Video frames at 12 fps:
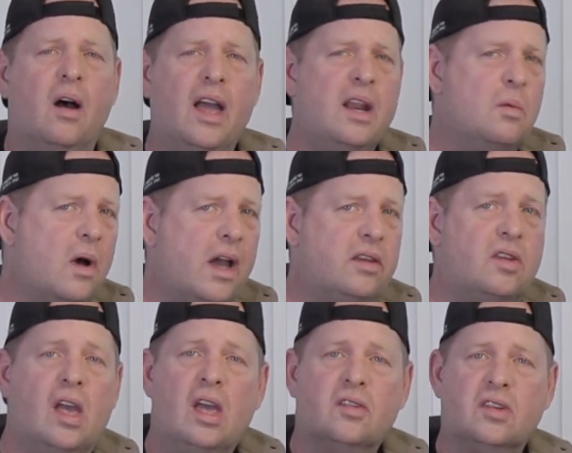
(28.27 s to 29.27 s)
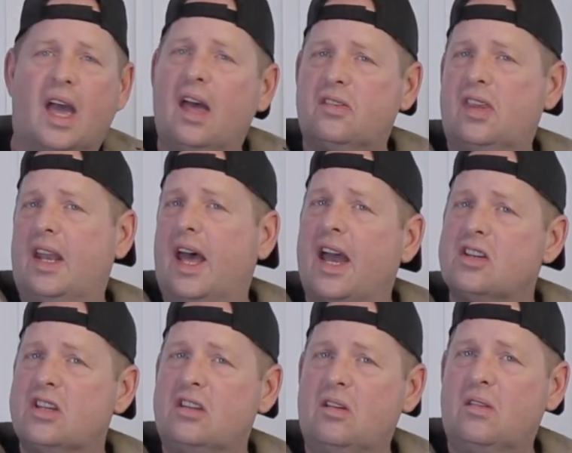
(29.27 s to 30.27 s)
Anyways, Scott said I
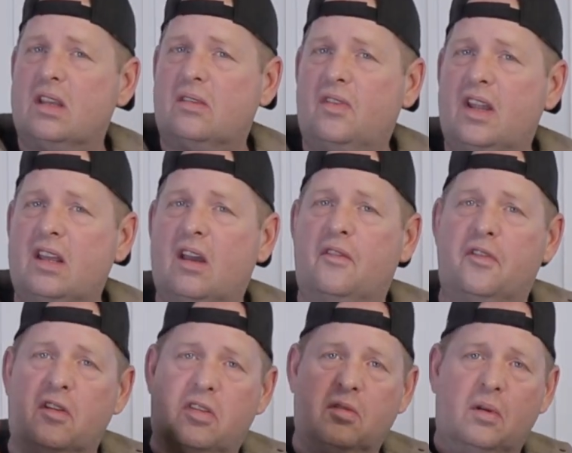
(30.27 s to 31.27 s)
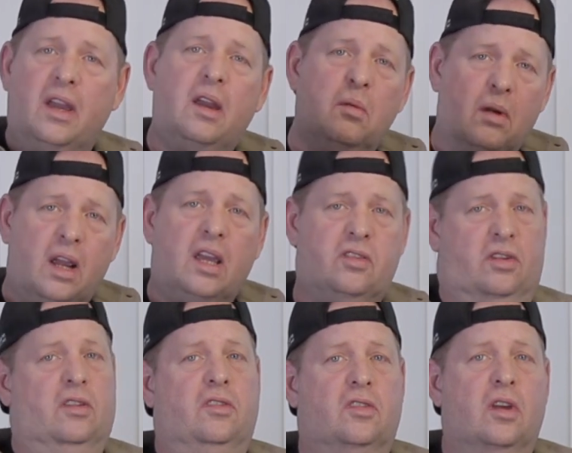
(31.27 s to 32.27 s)
should do this video for three
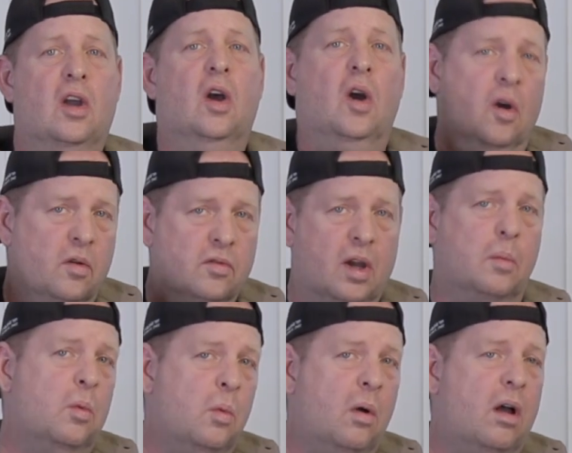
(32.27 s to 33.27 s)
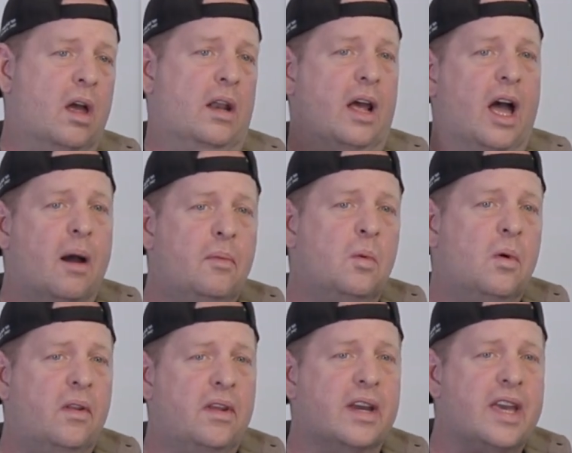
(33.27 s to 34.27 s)
reasons. Number one, I'm the
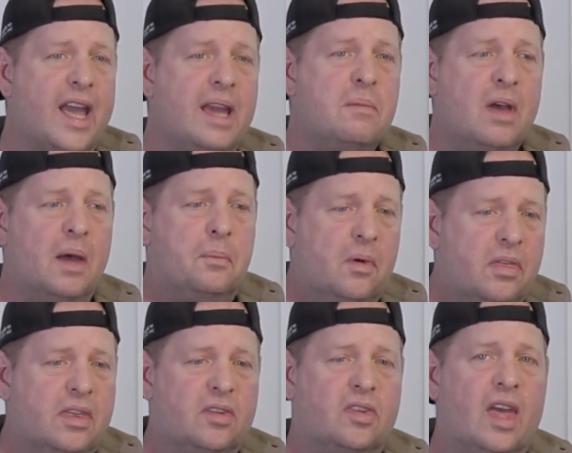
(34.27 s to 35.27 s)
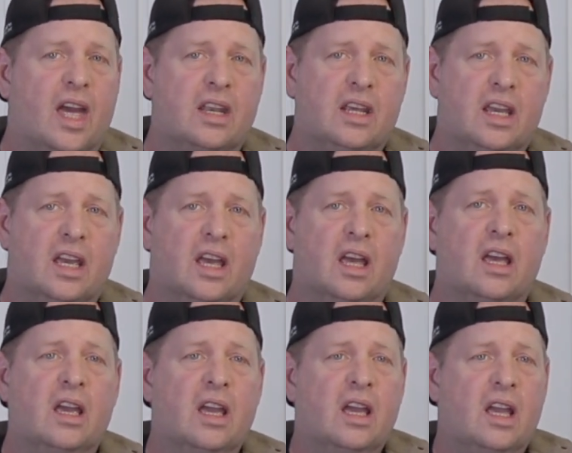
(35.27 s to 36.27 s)
one that came up with this
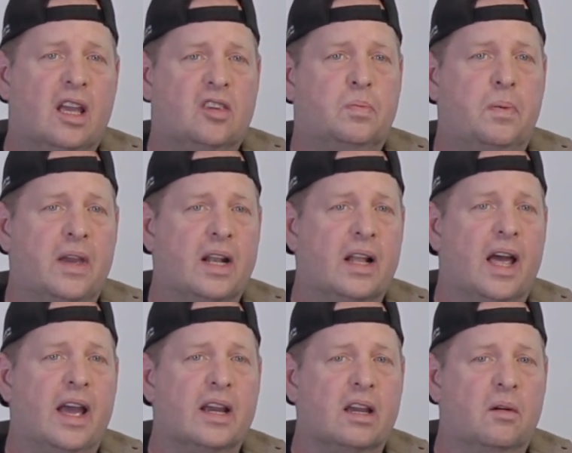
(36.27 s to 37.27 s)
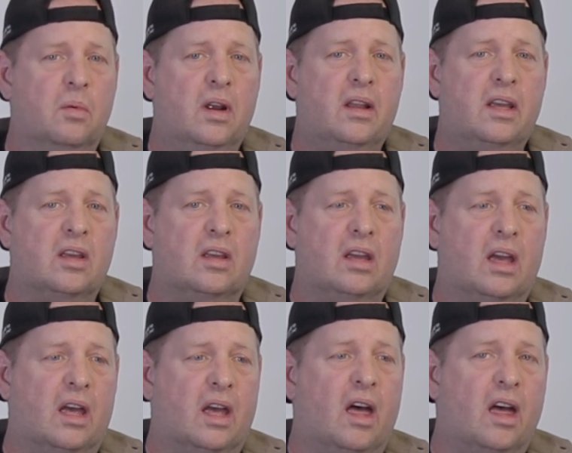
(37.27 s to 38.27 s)
idea. It's been like a really
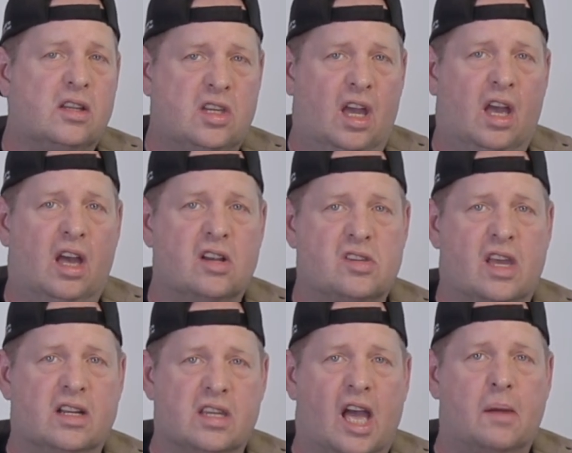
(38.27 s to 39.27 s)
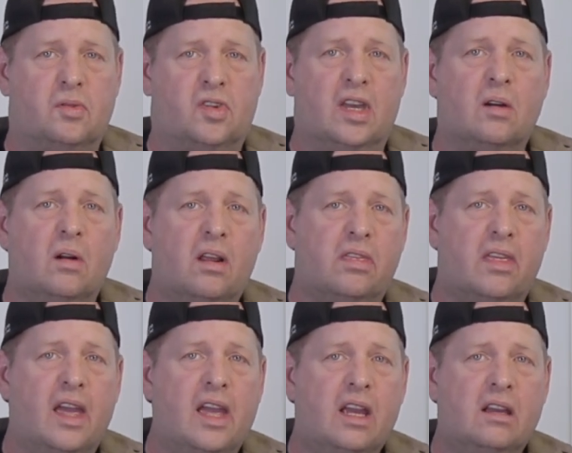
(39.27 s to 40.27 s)
hush-hush, like top secret
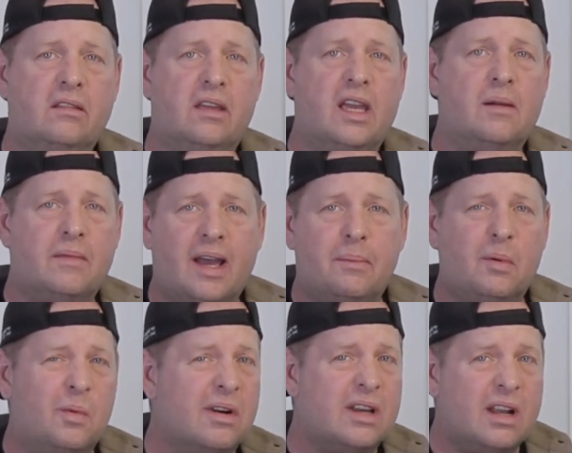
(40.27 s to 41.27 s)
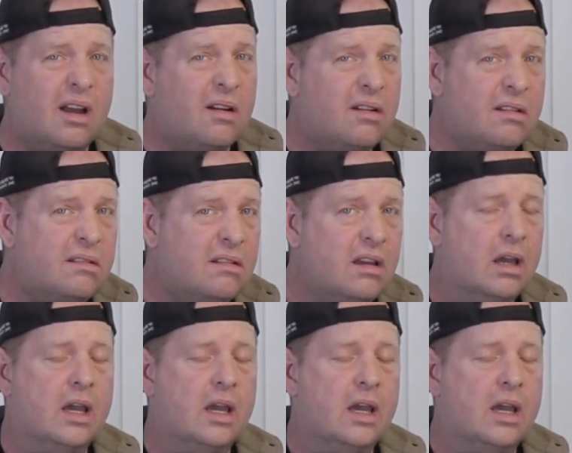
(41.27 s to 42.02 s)
thing that him and I've been working on.